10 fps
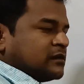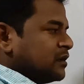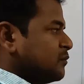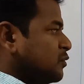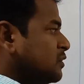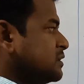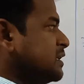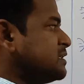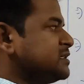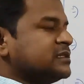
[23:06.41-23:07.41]
in both the
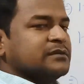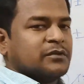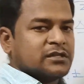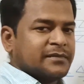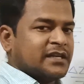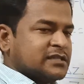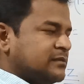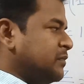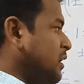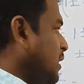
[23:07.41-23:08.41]
sides the plus minus
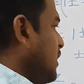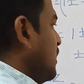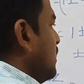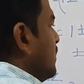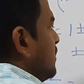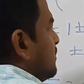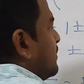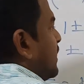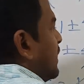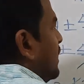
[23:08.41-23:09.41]
symbol.
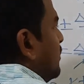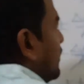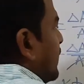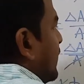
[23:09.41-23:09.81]
Finally we are